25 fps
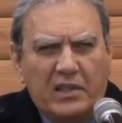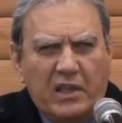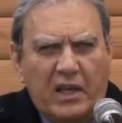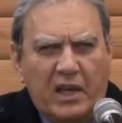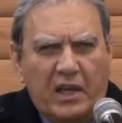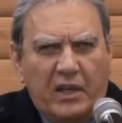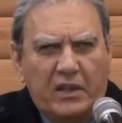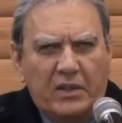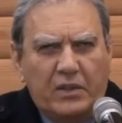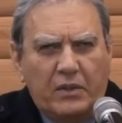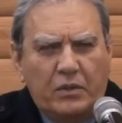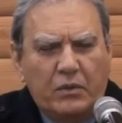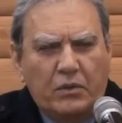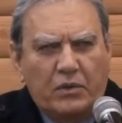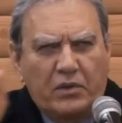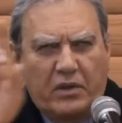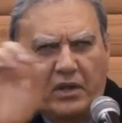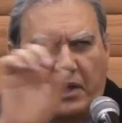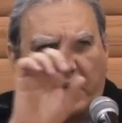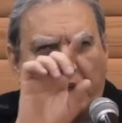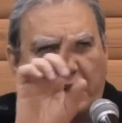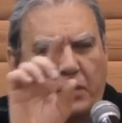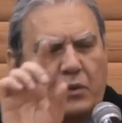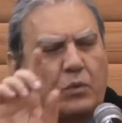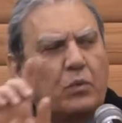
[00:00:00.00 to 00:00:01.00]
either
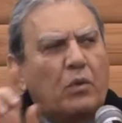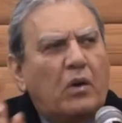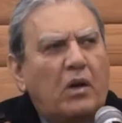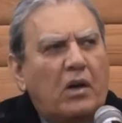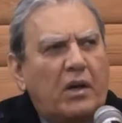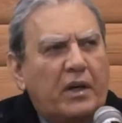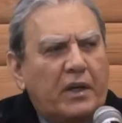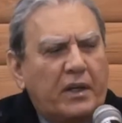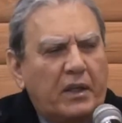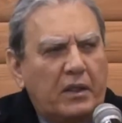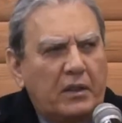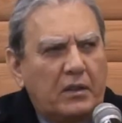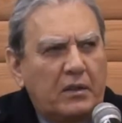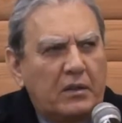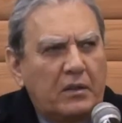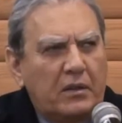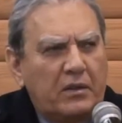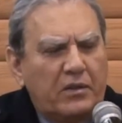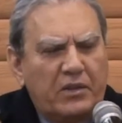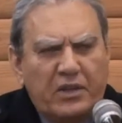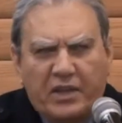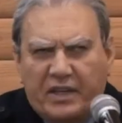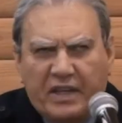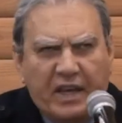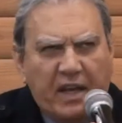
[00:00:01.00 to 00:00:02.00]
XX or
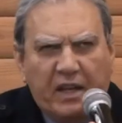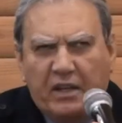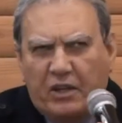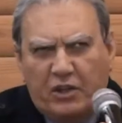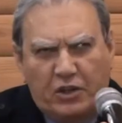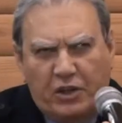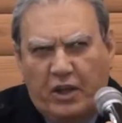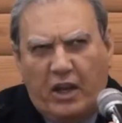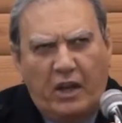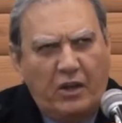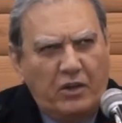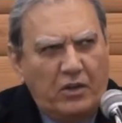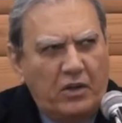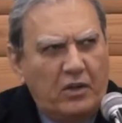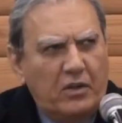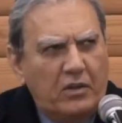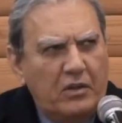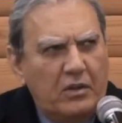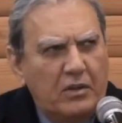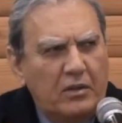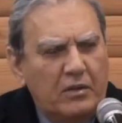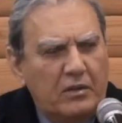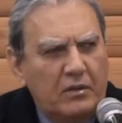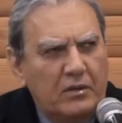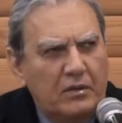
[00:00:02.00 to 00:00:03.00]
XY. They
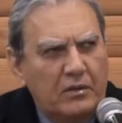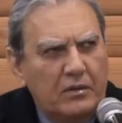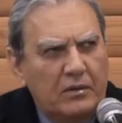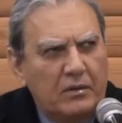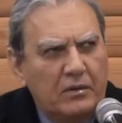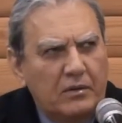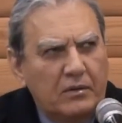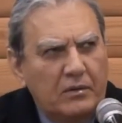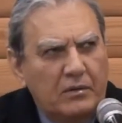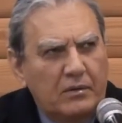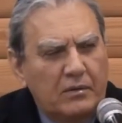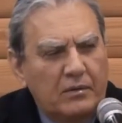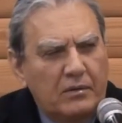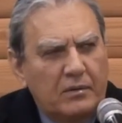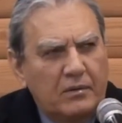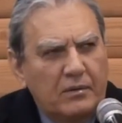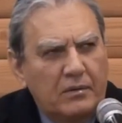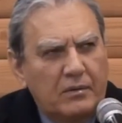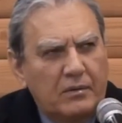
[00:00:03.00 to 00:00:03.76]
can't change it.